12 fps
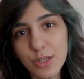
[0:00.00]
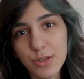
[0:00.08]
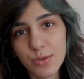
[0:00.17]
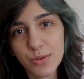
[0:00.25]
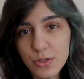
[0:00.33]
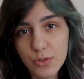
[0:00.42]

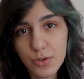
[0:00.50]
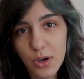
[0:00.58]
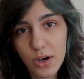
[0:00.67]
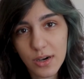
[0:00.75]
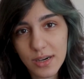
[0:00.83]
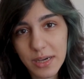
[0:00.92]
you
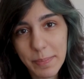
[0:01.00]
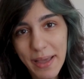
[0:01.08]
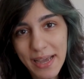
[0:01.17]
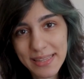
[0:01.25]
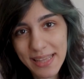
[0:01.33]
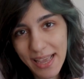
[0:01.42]
draw a
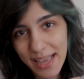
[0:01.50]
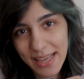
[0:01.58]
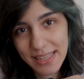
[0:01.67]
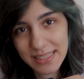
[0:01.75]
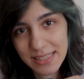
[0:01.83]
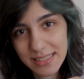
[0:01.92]
bad
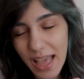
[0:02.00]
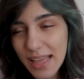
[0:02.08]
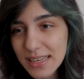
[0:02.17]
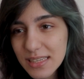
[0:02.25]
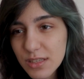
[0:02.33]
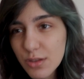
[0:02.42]
hand?
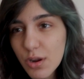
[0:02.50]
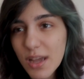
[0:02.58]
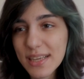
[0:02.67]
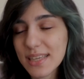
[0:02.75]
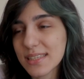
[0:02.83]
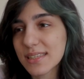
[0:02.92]
And you know,
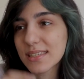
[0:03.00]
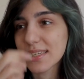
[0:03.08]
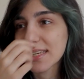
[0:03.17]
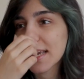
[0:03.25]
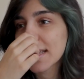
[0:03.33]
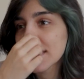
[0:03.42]
I guess in the
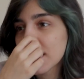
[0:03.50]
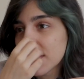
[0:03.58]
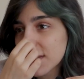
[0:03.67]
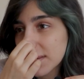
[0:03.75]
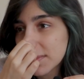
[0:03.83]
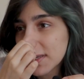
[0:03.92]
case of
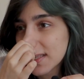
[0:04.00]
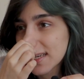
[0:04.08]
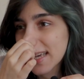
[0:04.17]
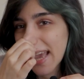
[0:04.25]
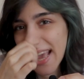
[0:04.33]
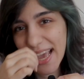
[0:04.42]
something
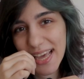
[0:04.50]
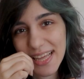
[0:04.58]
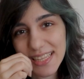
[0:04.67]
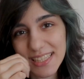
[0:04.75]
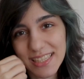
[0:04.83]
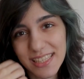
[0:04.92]
like a
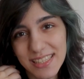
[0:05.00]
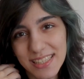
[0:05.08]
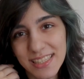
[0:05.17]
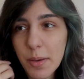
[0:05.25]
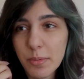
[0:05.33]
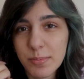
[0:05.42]
hand, it
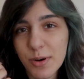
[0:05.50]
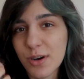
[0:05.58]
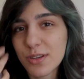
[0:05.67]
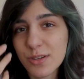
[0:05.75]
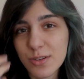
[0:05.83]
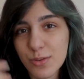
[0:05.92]
doesn't
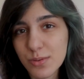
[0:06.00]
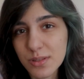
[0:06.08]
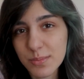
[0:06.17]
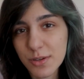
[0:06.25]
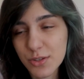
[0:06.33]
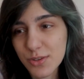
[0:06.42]
bother you
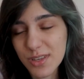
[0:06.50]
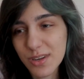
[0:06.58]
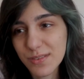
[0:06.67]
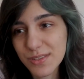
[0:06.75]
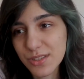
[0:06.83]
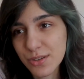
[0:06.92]
as much. You can
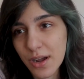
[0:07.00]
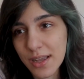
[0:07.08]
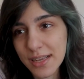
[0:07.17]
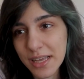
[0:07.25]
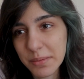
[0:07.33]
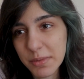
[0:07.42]
always try
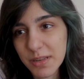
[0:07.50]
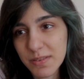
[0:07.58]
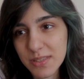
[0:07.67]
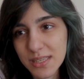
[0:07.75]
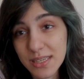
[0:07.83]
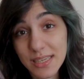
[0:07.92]
again. But if
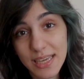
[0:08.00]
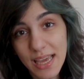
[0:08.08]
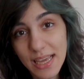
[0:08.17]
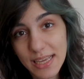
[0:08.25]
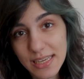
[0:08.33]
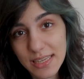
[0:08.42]
it's like a
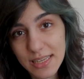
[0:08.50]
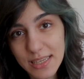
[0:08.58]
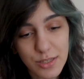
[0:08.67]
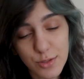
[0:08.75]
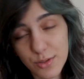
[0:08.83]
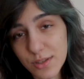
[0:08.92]
cake,
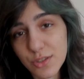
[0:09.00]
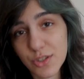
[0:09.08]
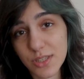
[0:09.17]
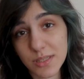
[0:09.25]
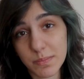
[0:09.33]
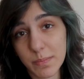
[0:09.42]
you didn't
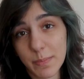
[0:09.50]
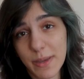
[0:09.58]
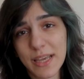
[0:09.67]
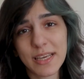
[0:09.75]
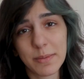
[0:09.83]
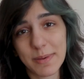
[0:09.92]
just
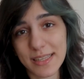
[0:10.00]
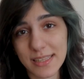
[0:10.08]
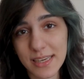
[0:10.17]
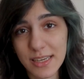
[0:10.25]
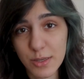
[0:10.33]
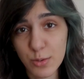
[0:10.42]
bake a bad
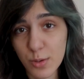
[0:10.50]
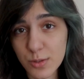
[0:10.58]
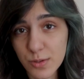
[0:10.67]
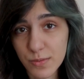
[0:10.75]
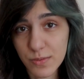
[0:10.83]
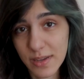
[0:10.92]
cake, you
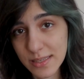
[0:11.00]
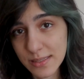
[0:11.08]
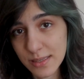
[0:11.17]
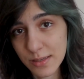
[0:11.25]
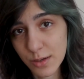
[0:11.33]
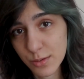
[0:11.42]
also
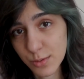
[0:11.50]
wasted all